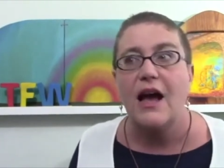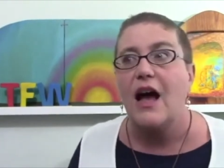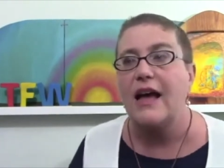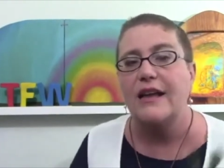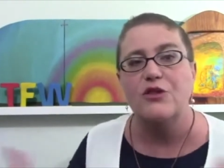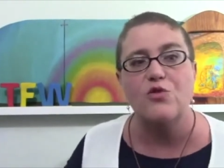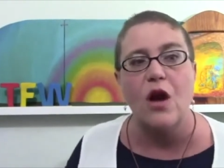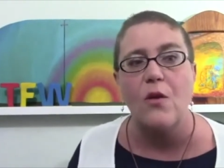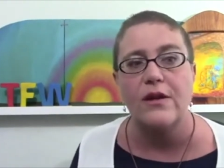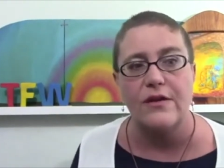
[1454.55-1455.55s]
I can
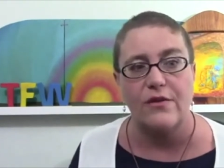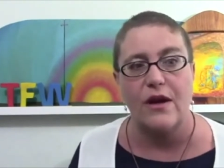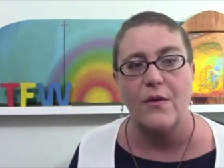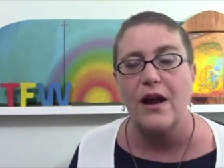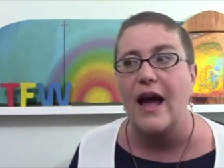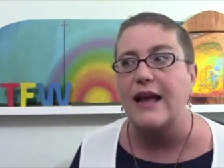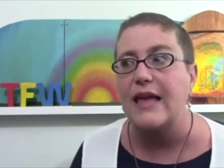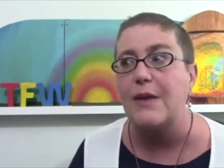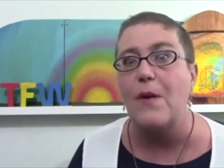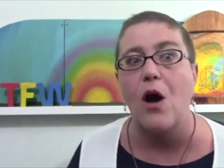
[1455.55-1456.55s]
draw whenever I want. I
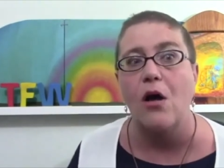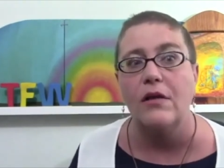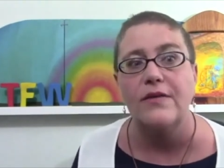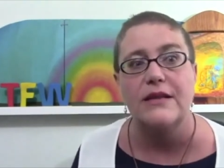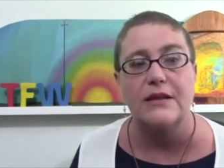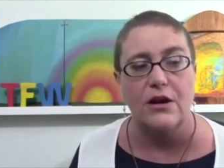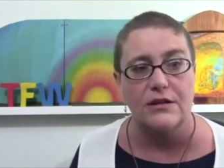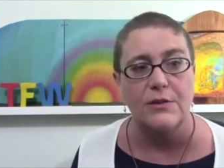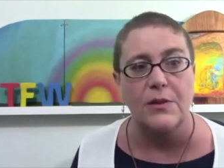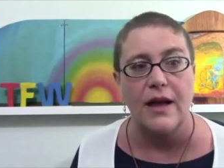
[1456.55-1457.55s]
keep all of these art
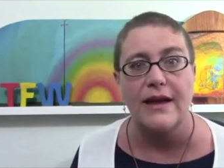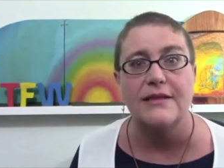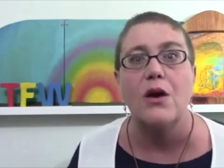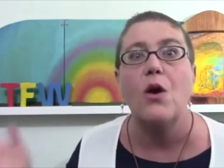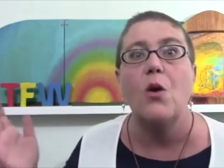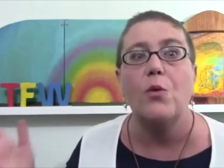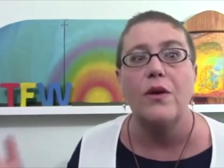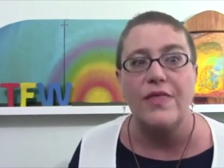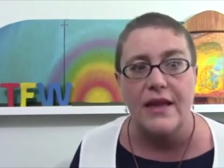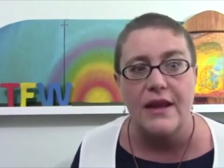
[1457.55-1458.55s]
supplies
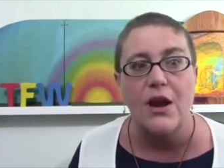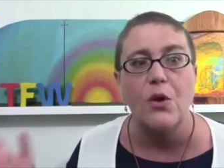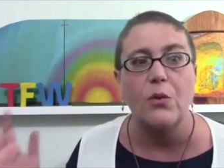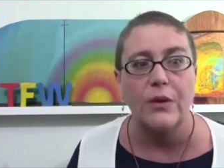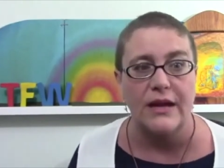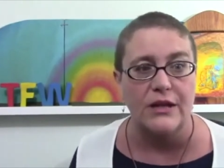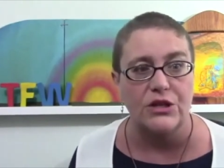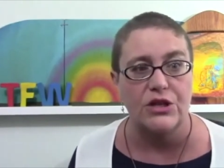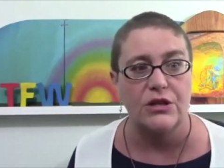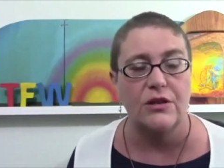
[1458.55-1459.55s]
within
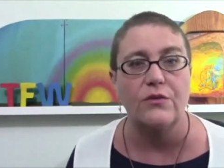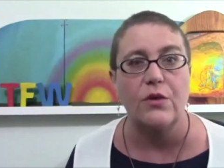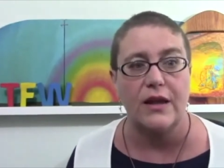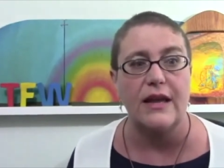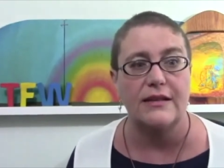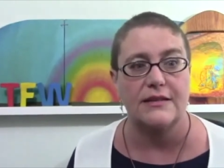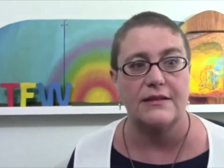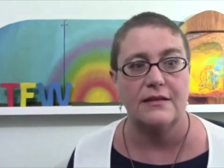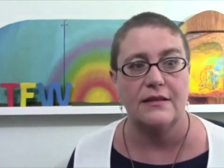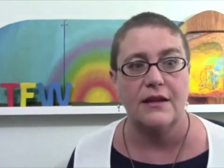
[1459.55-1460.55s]
reach for
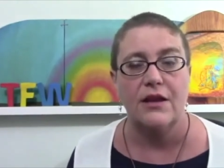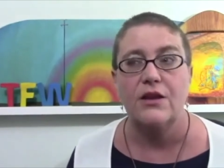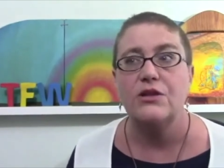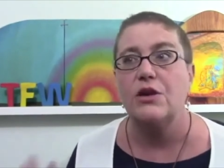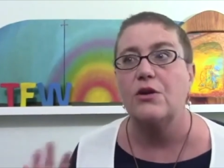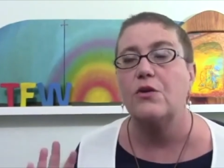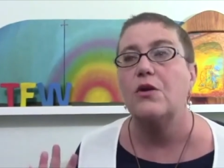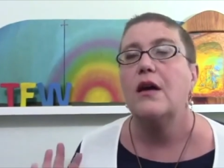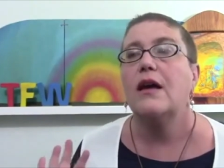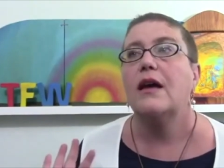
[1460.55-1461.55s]
kids.
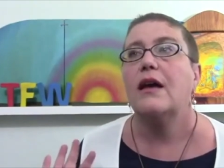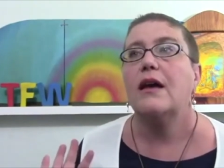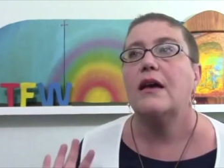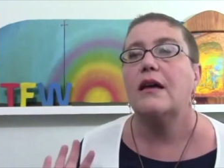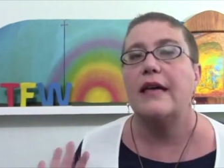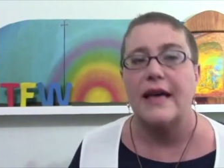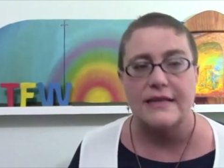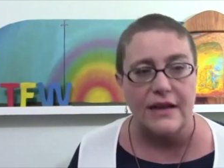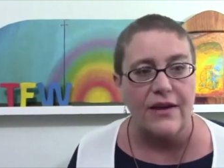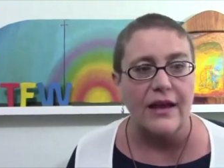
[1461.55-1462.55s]
So,
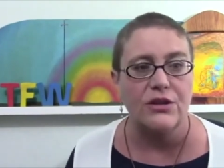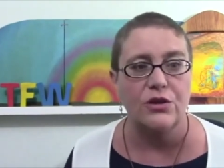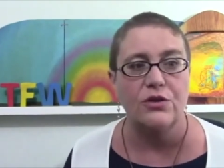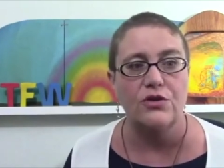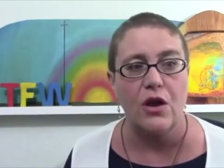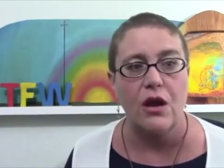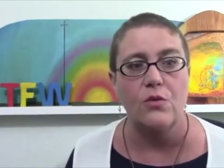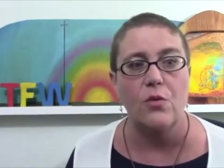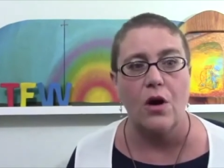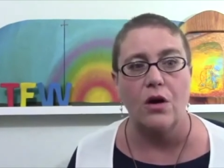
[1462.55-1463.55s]
yes, I've had children draw
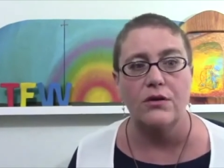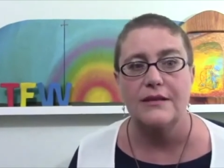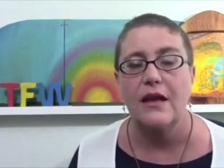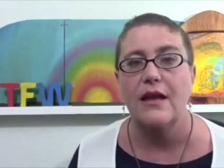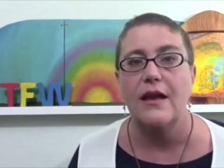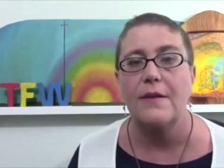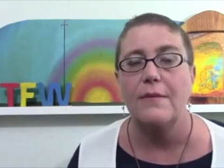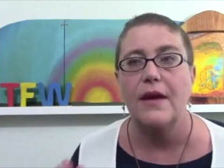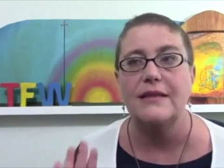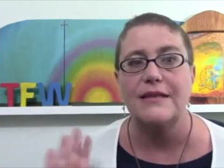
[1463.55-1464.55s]
on walls.
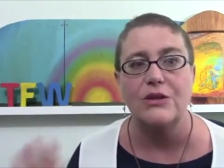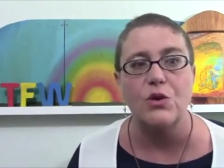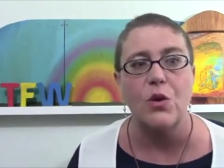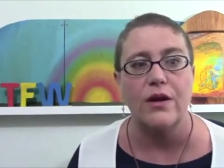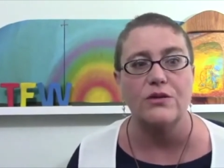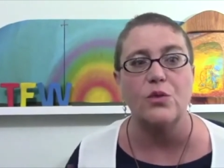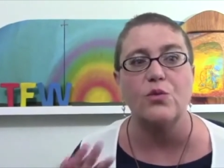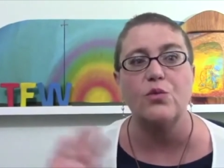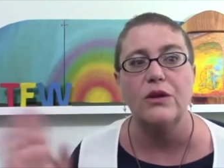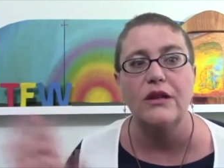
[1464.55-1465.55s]
Um, essential oils are
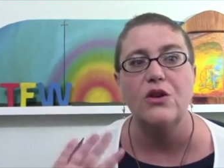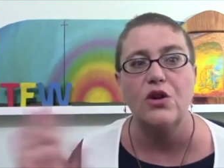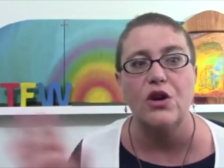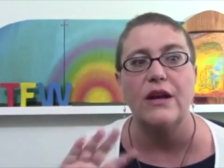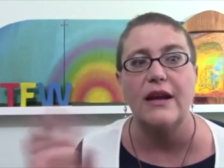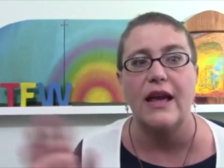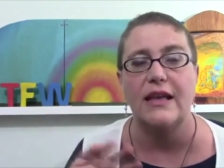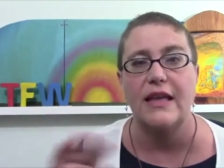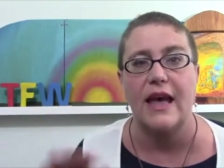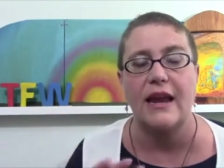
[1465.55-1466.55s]
really good
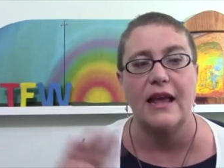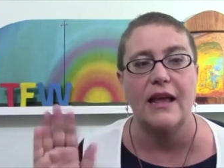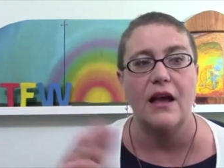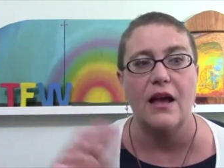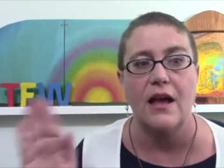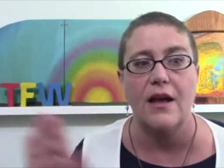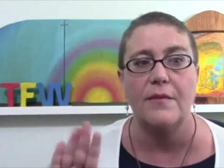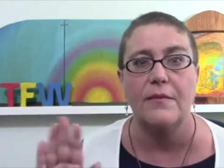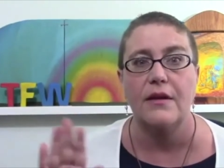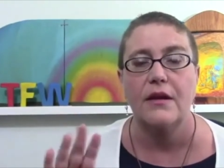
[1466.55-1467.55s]
at getting
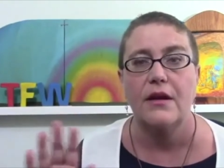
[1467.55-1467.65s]
um,